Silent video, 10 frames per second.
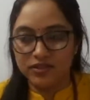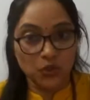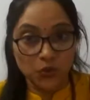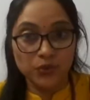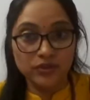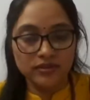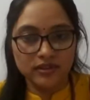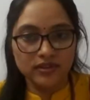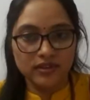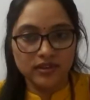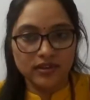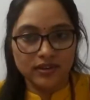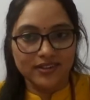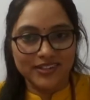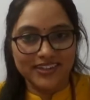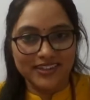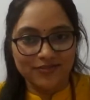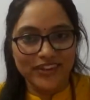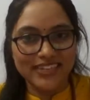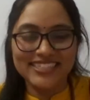toes,
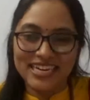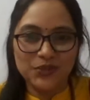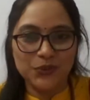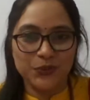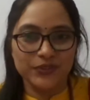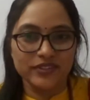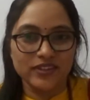fingers and toes.